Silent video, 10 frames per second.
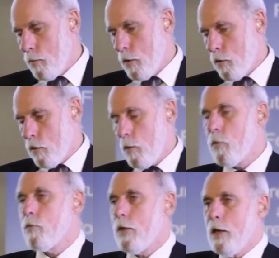some
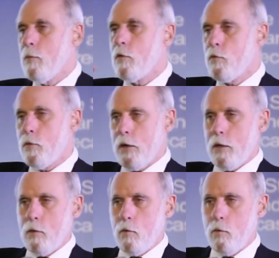of the
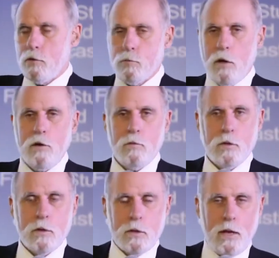imagery which might have
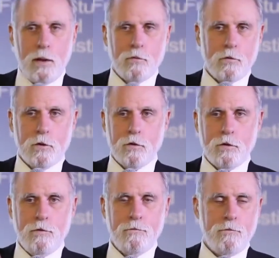been captured as
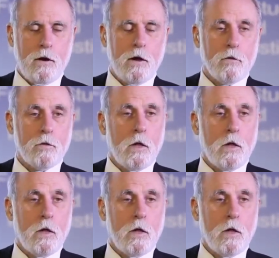TIFF files